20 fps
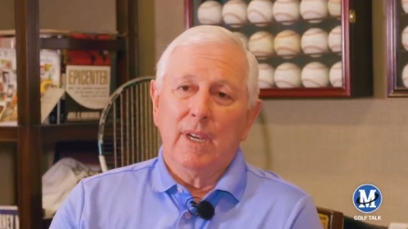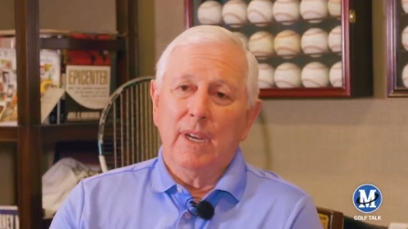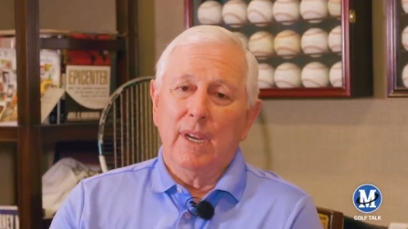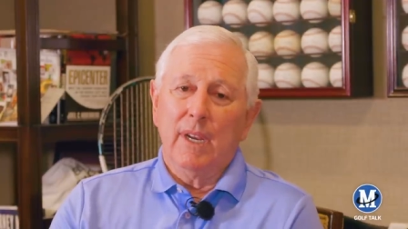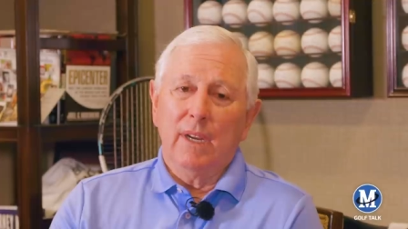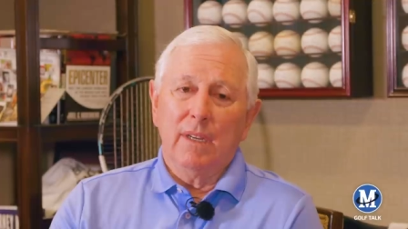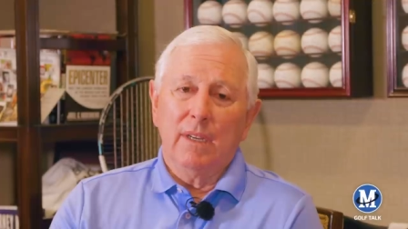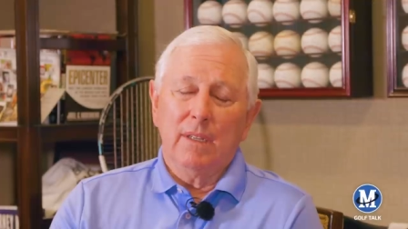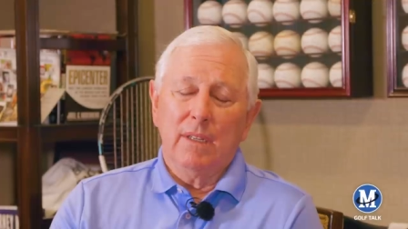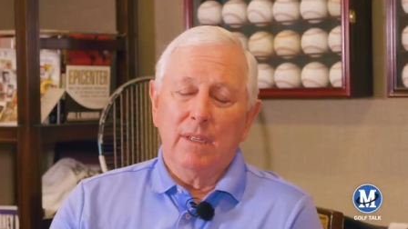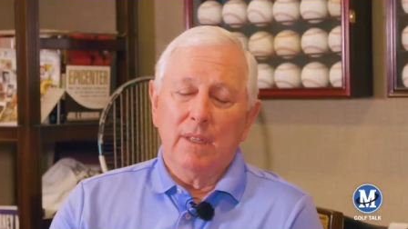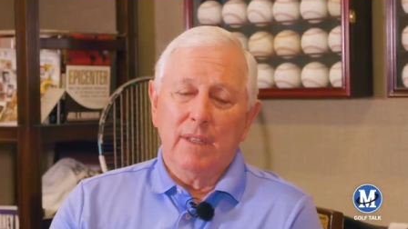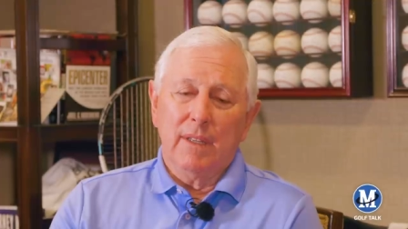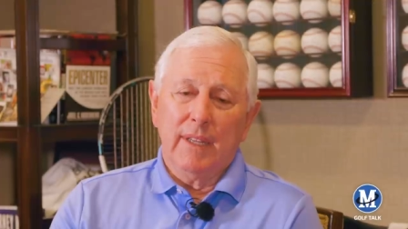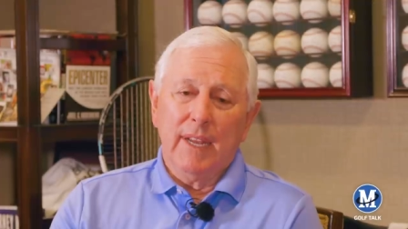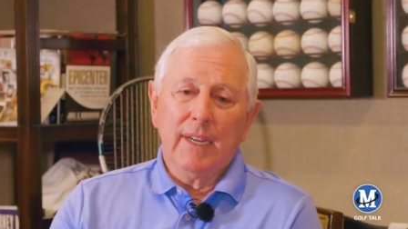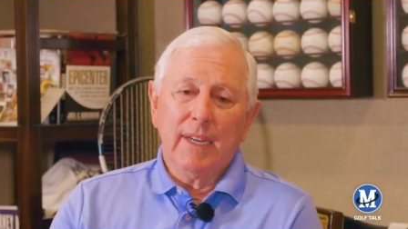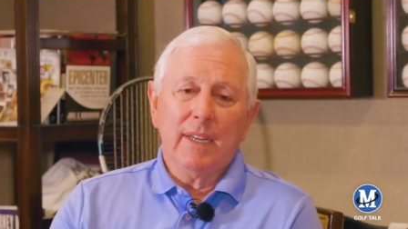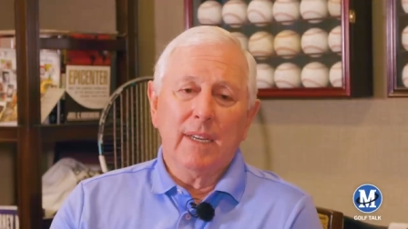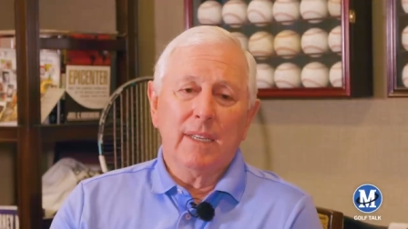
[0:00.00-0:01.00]
Now,
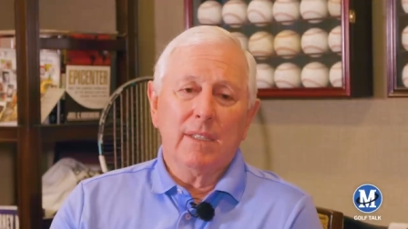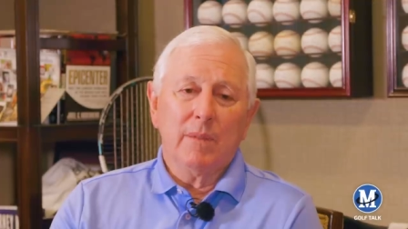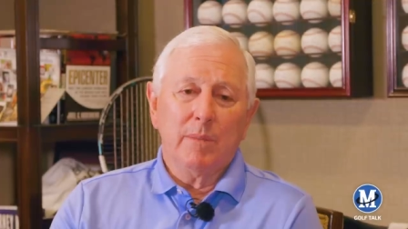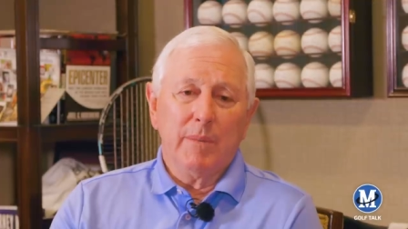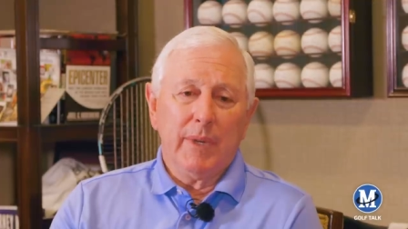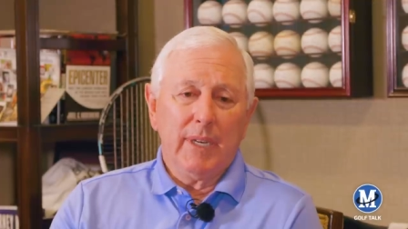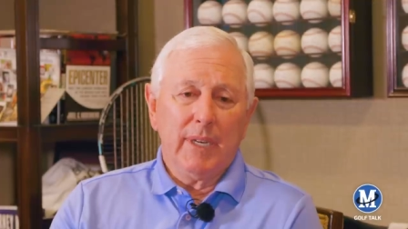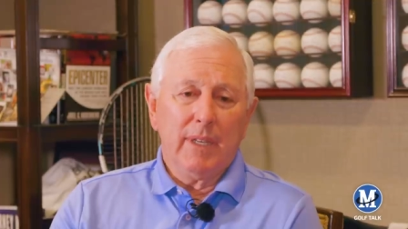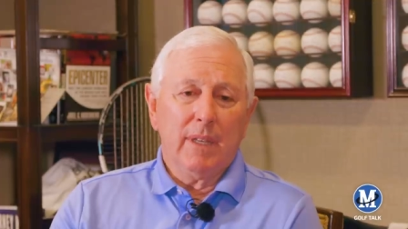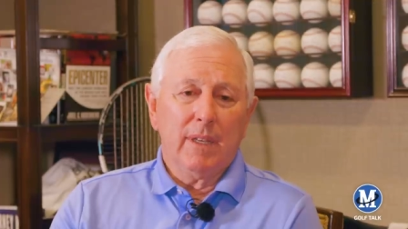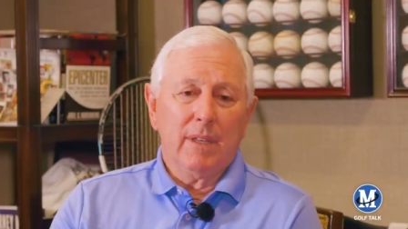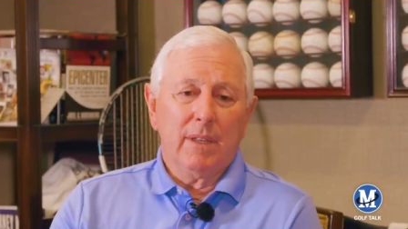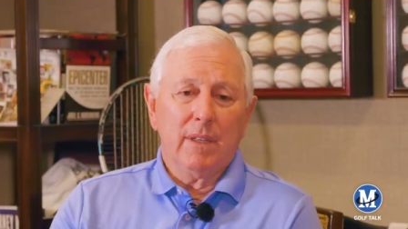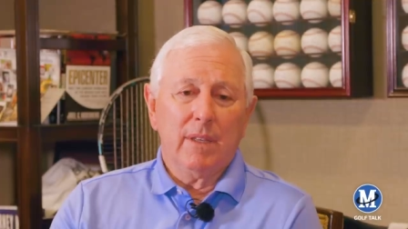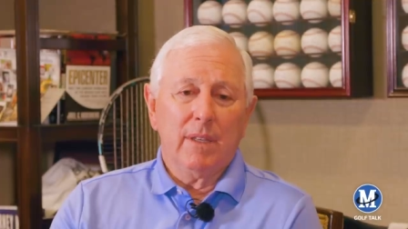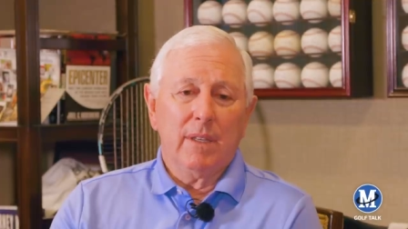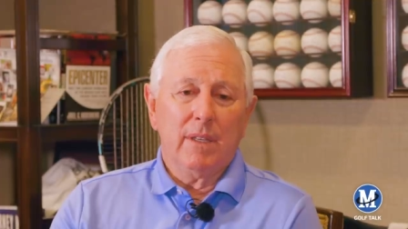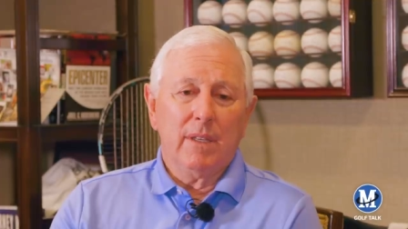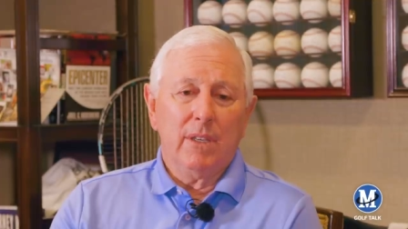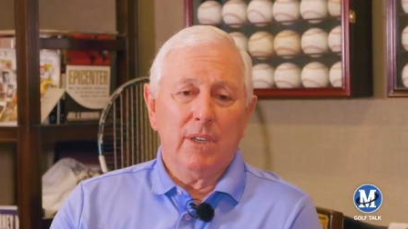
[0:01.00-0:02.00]
that doesn't mean that
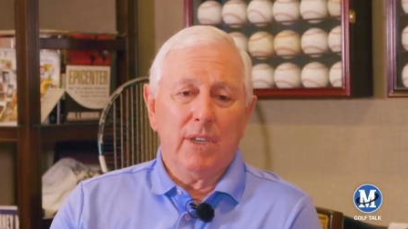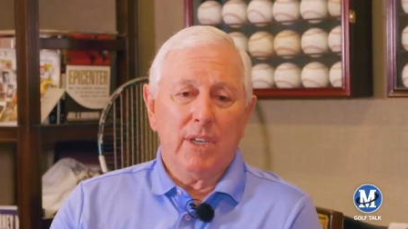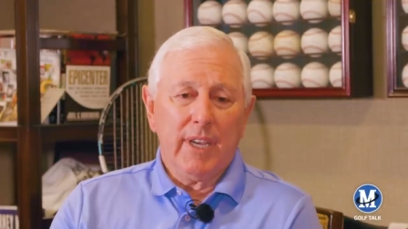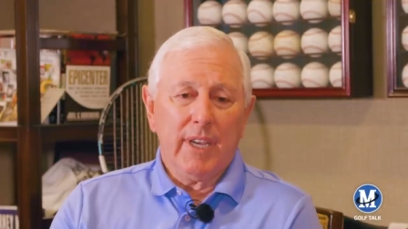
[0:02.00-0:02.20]
you